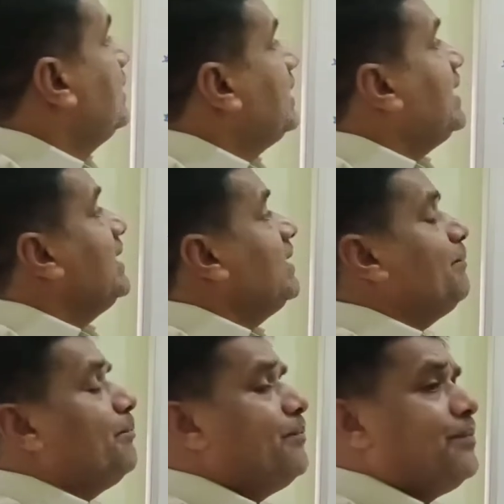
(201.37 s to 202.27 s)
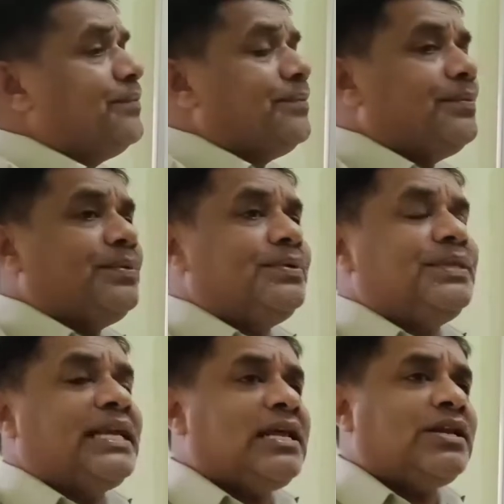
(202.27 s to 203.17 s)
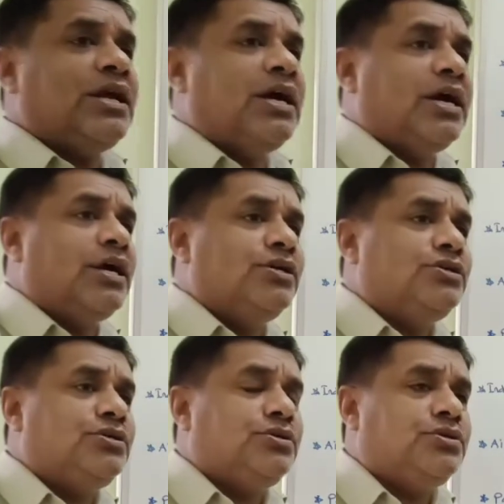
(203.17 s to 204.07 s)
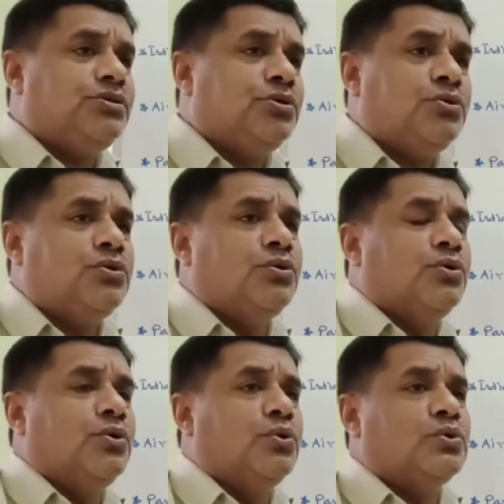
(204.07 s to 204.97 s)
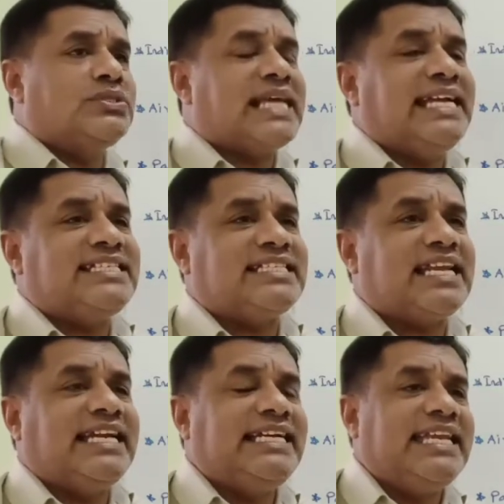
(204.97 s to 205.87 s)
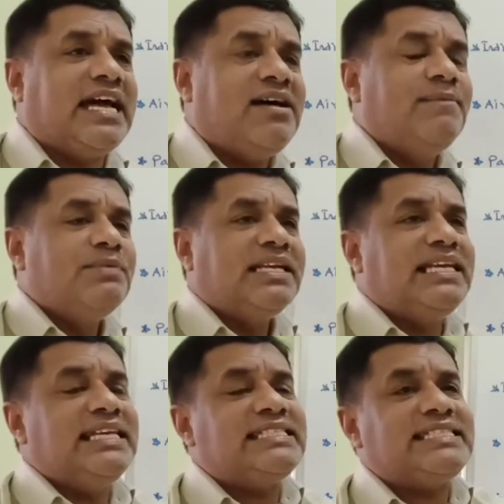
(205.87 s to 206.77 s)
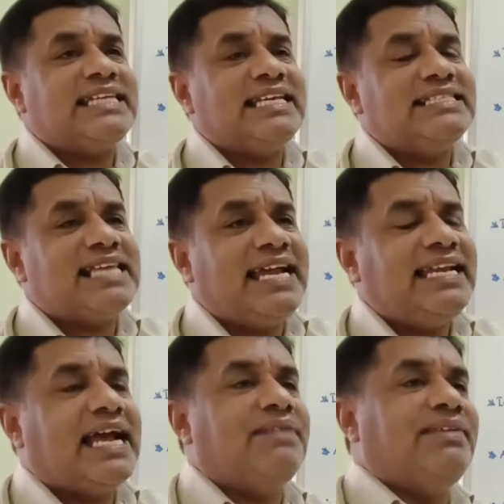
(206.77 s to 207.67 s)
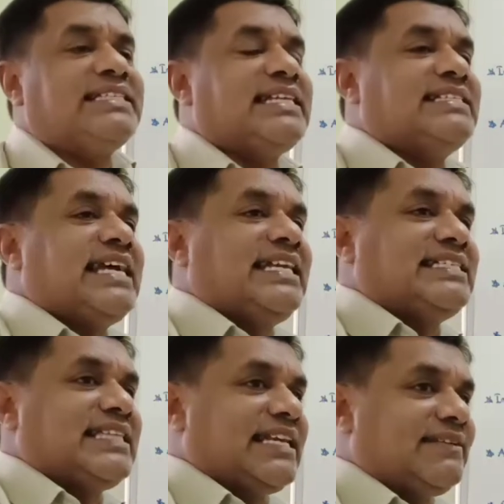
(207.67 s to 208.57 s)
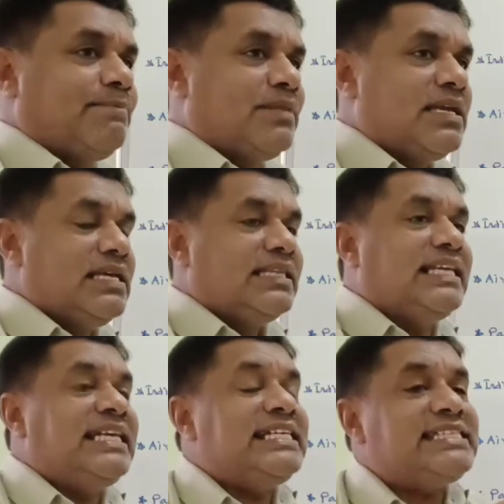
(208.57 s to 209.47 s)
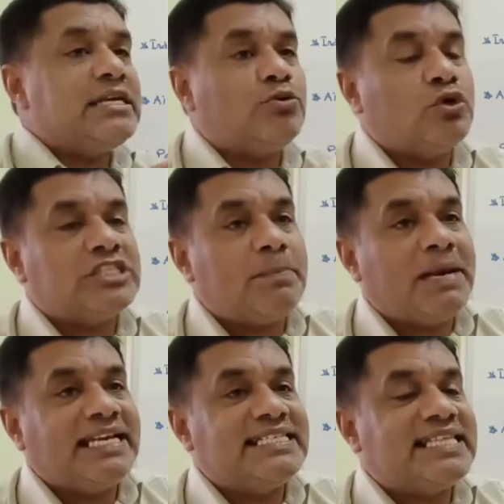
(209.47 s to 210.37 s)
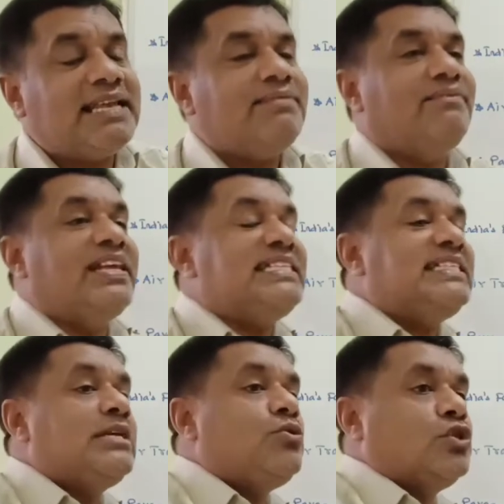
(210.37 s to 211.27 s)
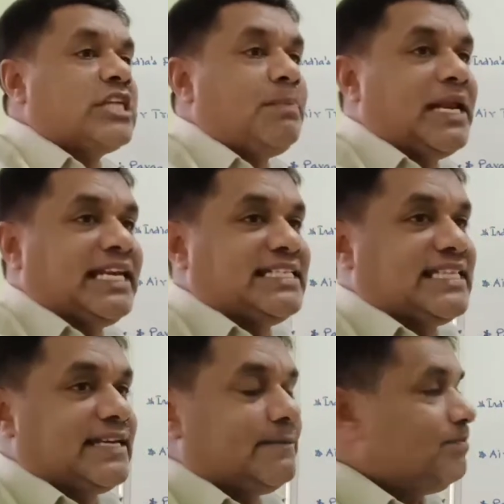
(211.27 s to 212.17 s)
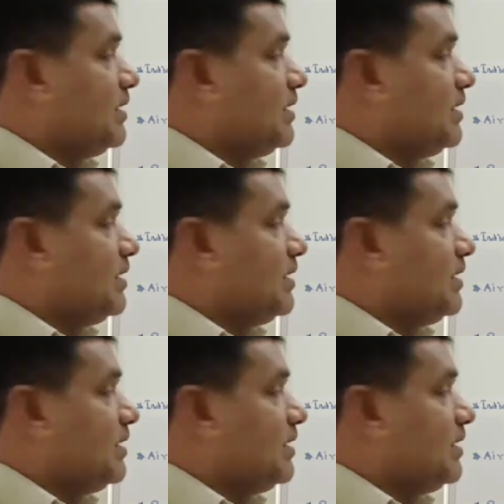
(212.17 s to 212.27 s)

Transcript: There are two sides in India, eastern side and western side is there. The eastern coastal plain is there, western coastal plain is there.